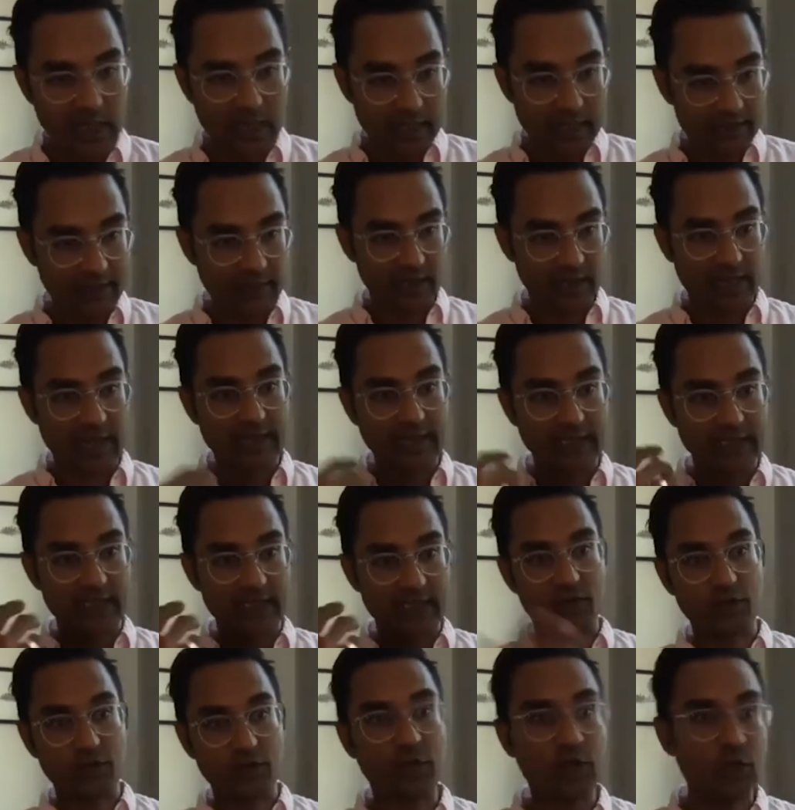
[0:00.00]
They're getting
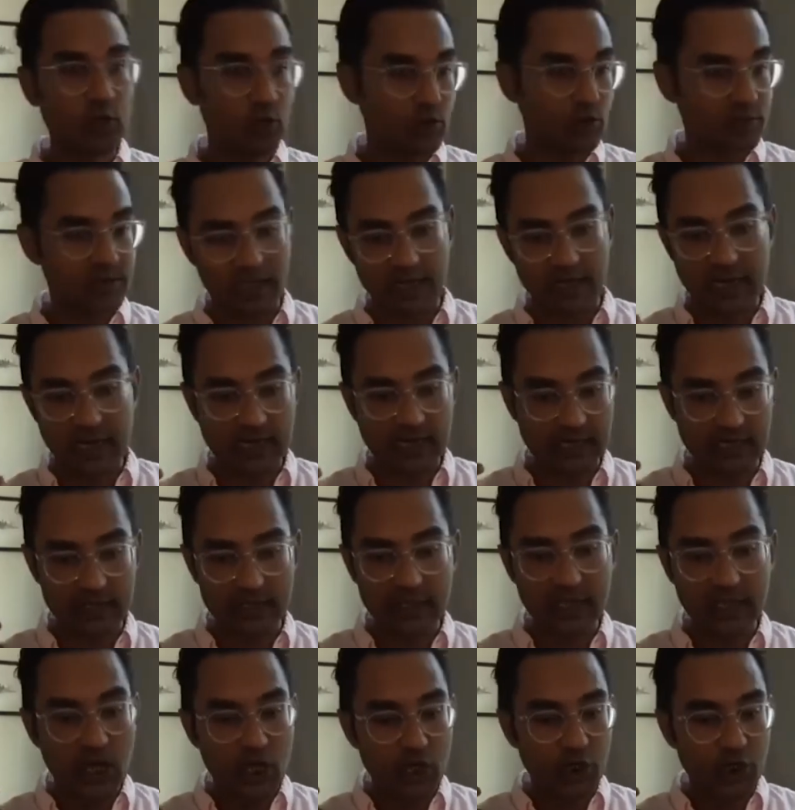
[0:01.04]
their news, they're getting
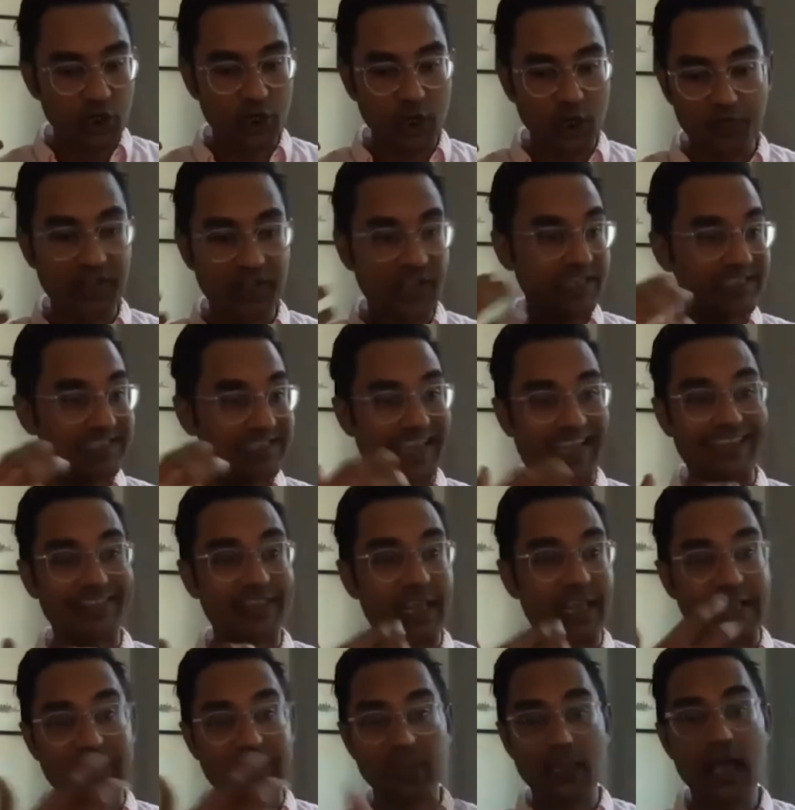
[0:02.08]
things that
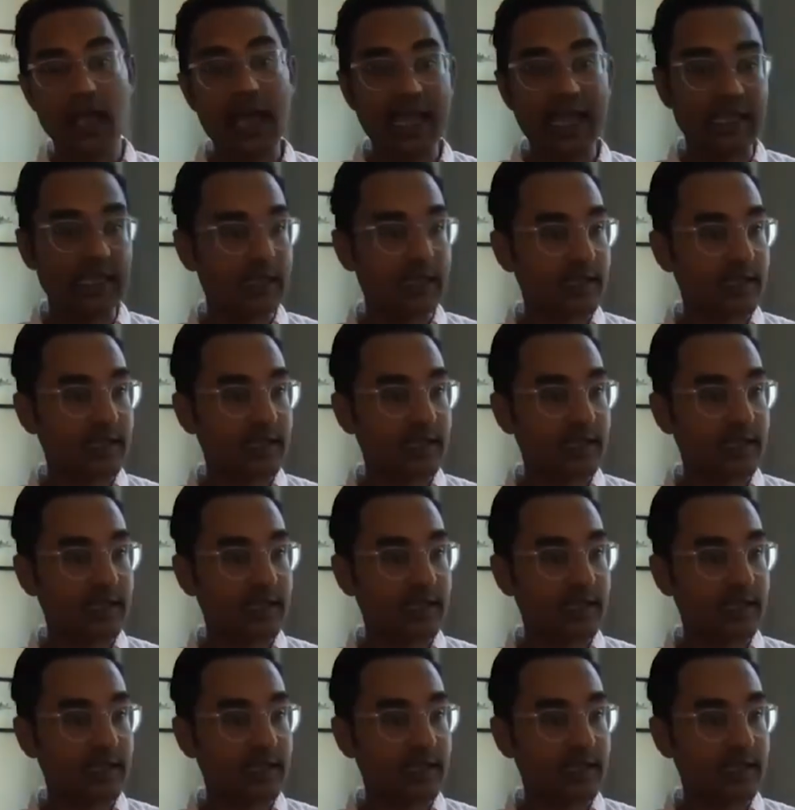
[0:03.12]
they like,